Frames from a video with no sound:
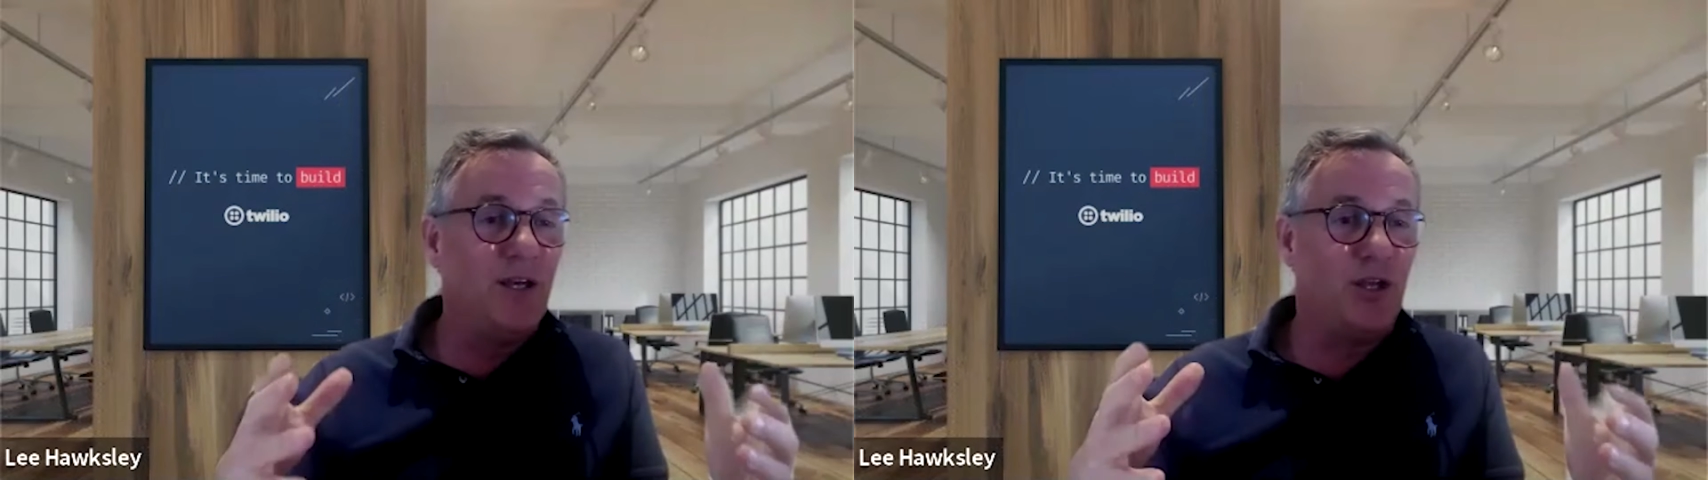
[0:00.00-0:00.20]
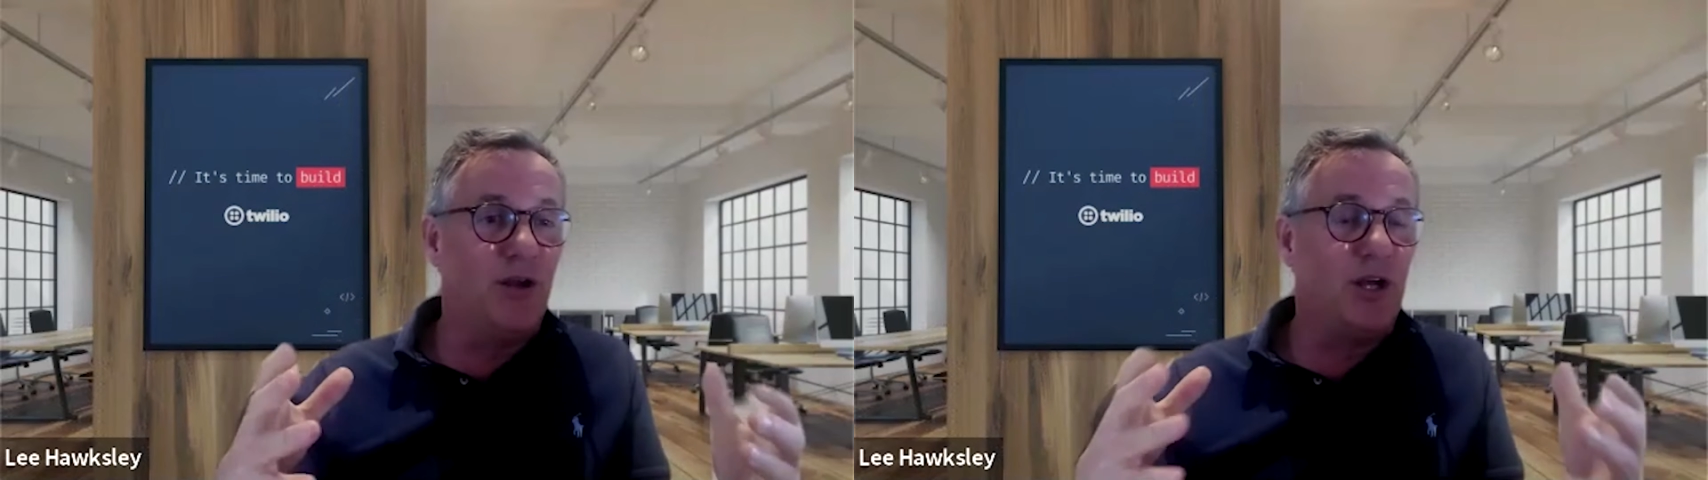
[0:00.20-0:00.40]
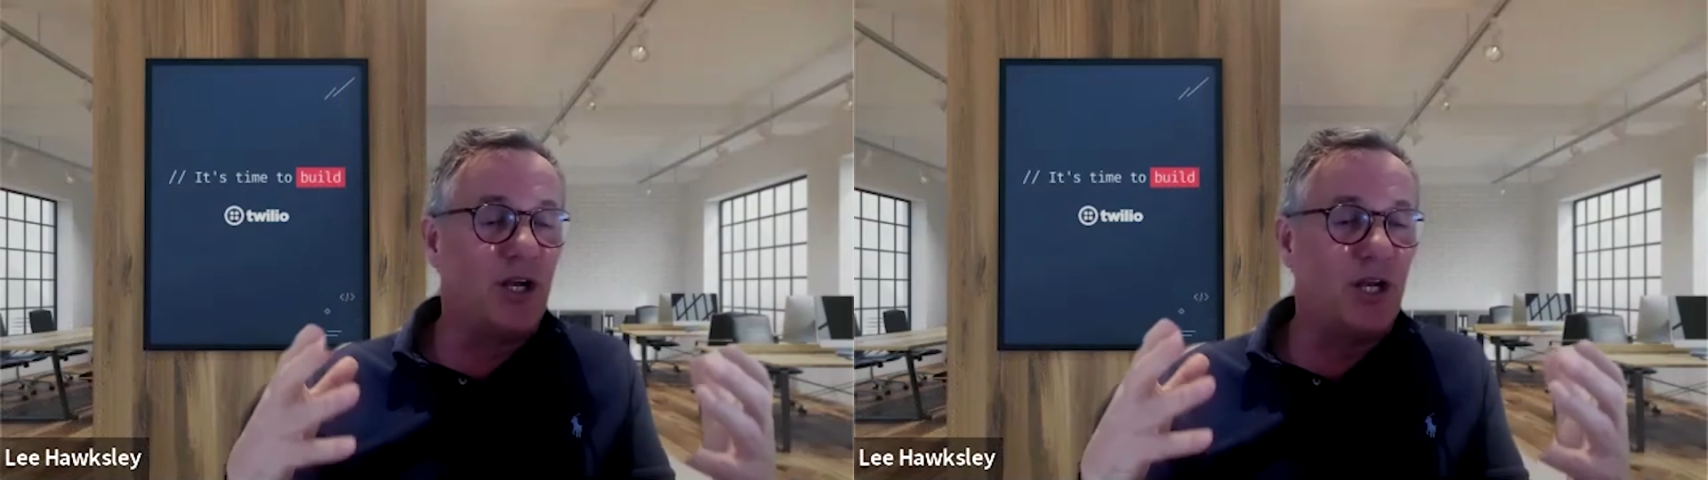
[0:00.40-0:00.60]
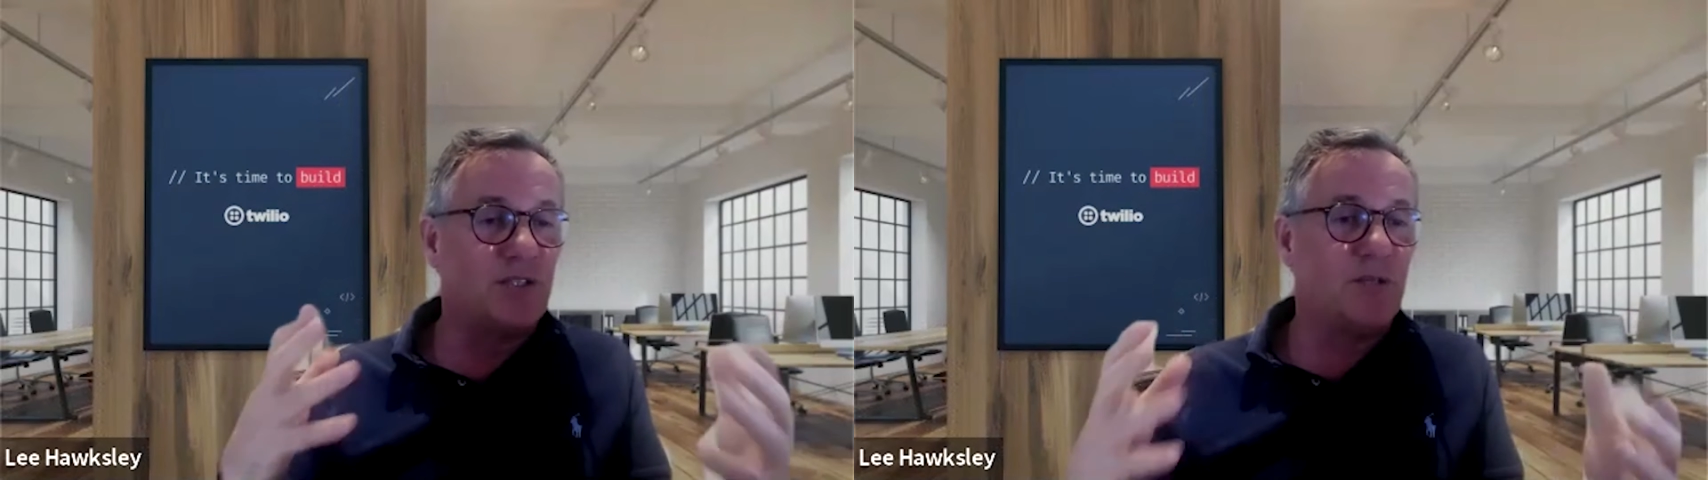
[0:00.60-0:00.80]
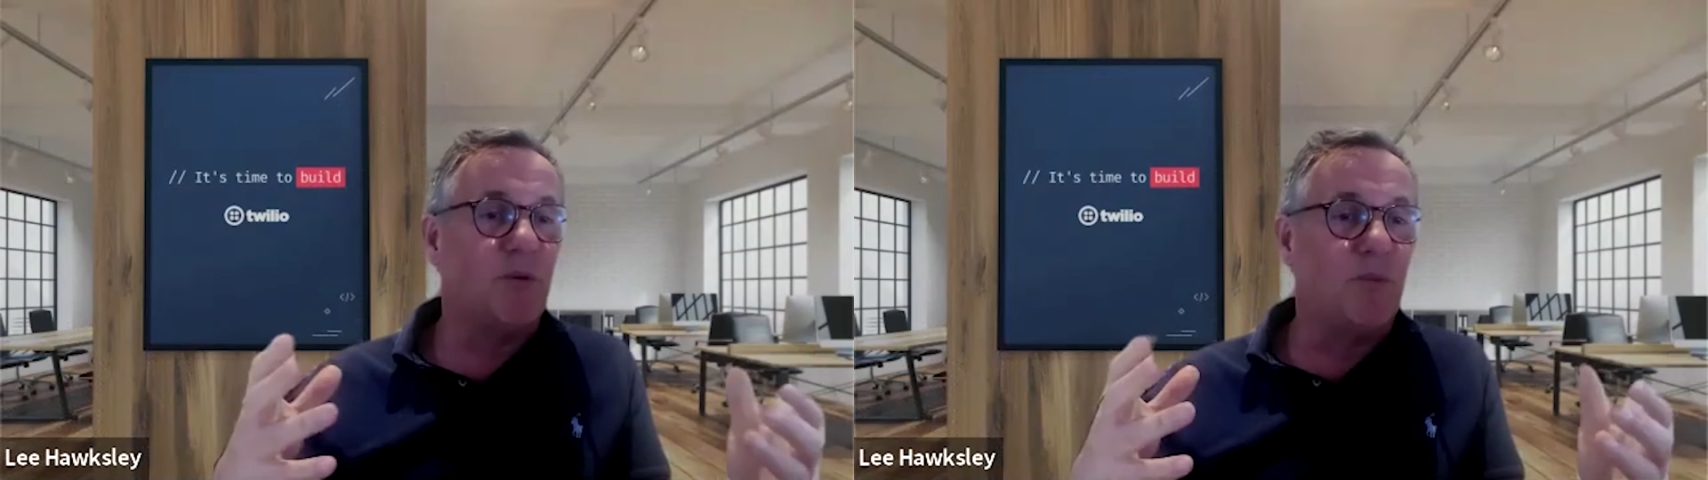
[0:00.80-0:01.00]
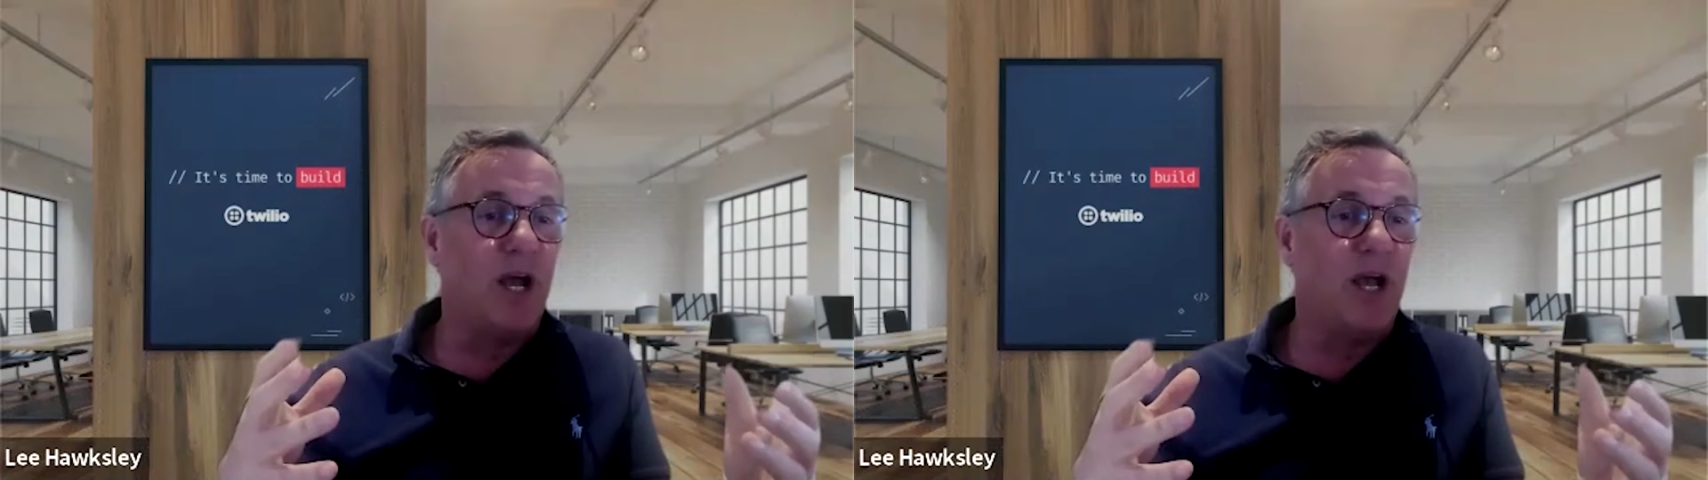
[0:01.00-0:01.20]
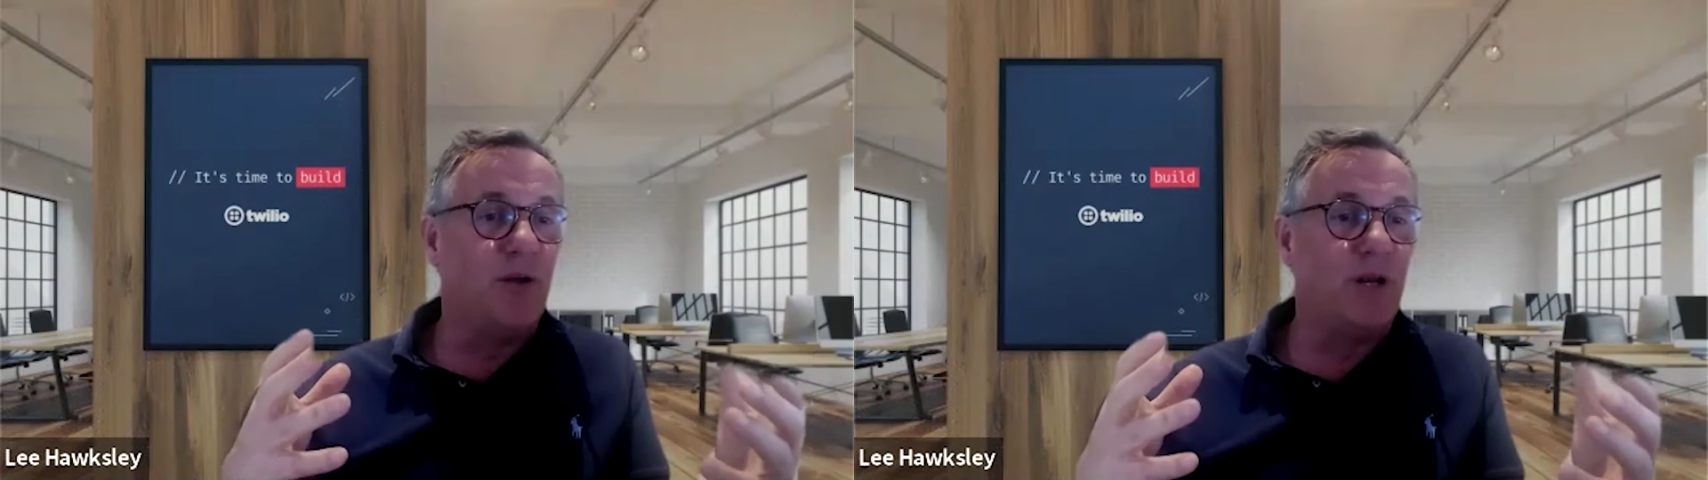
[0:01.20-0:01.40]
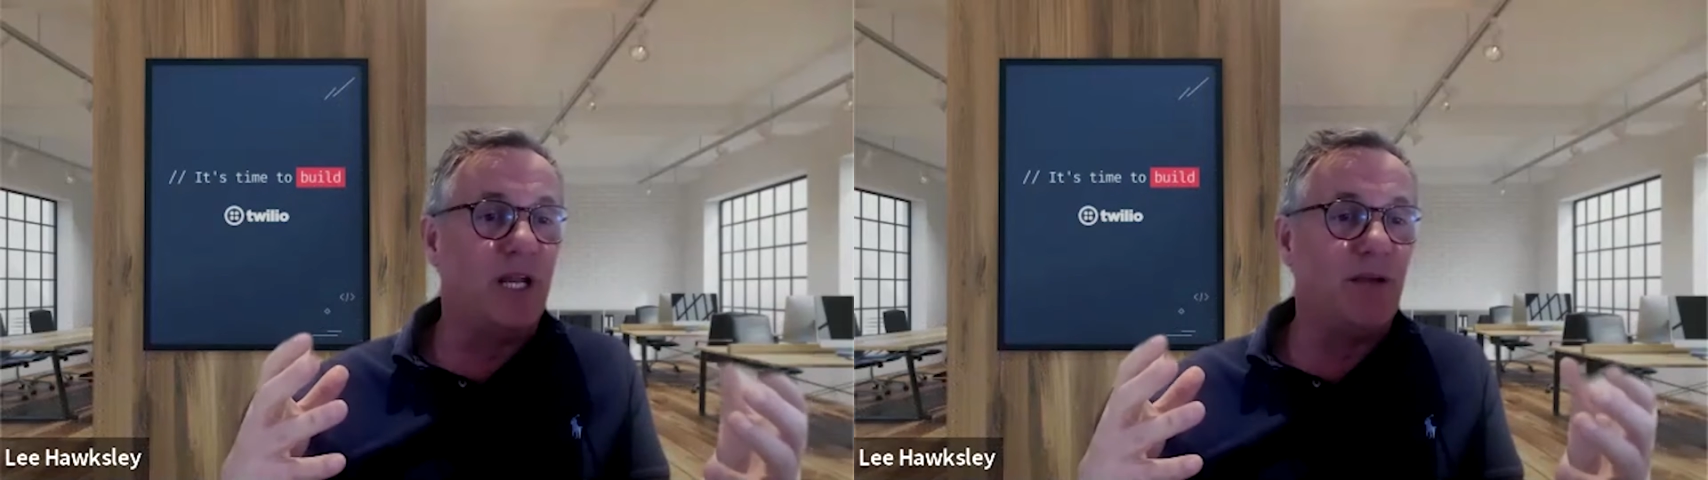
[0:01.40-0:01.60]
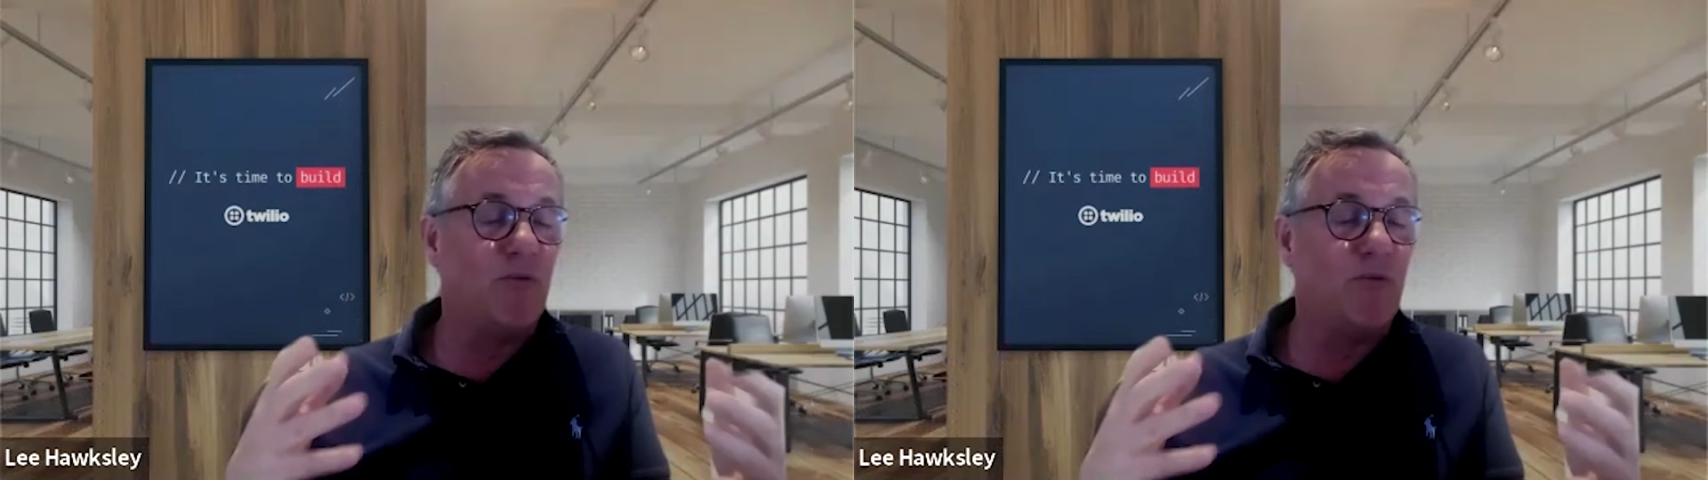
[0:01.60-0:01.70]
you know a customer might only